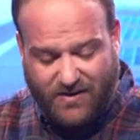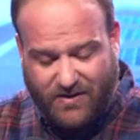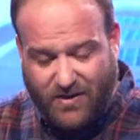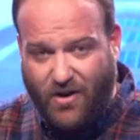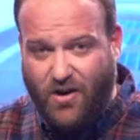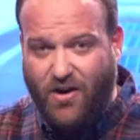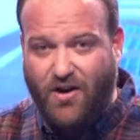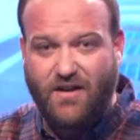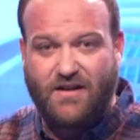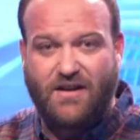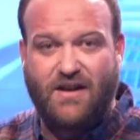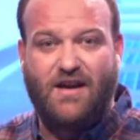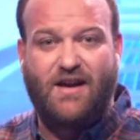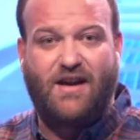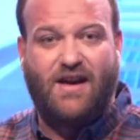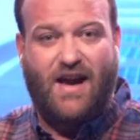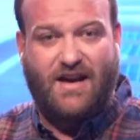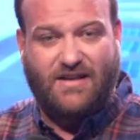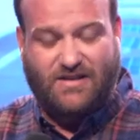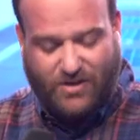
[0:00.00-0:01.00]
God
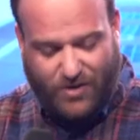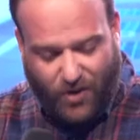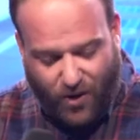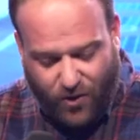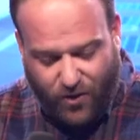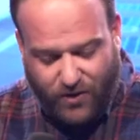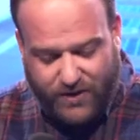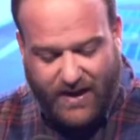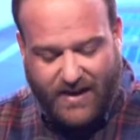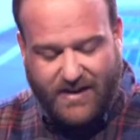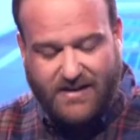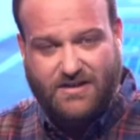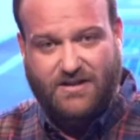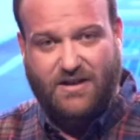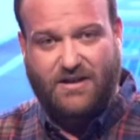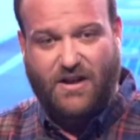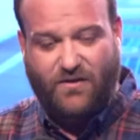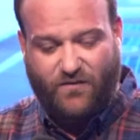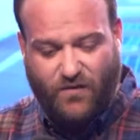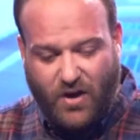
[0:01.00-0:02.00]
has called us to
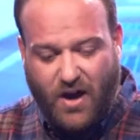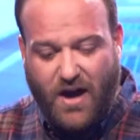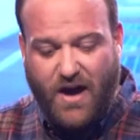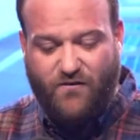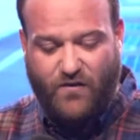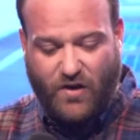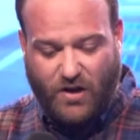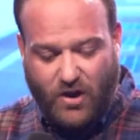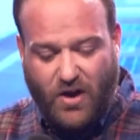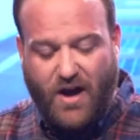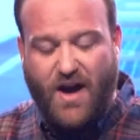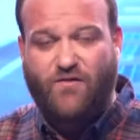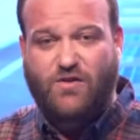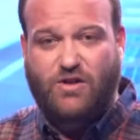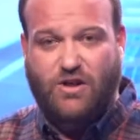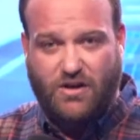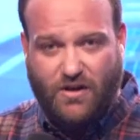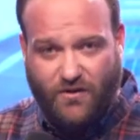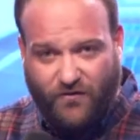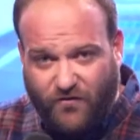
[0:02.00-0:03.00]
live life and life
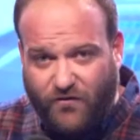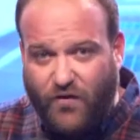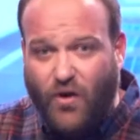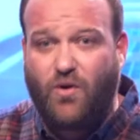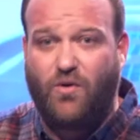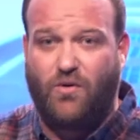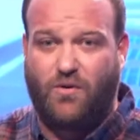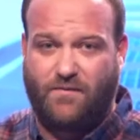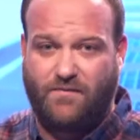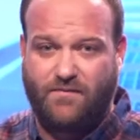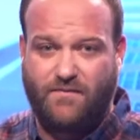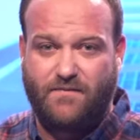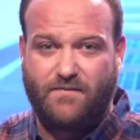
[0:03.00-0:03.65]
to the full.